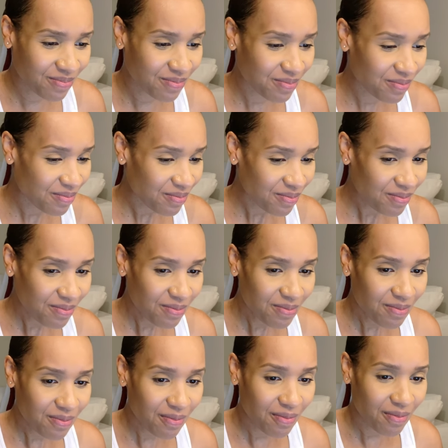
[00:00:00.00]

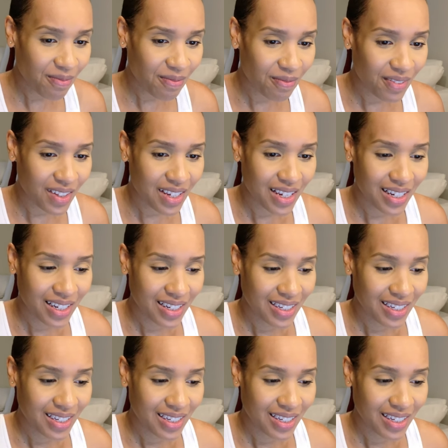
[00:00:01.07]
Nobody speaks.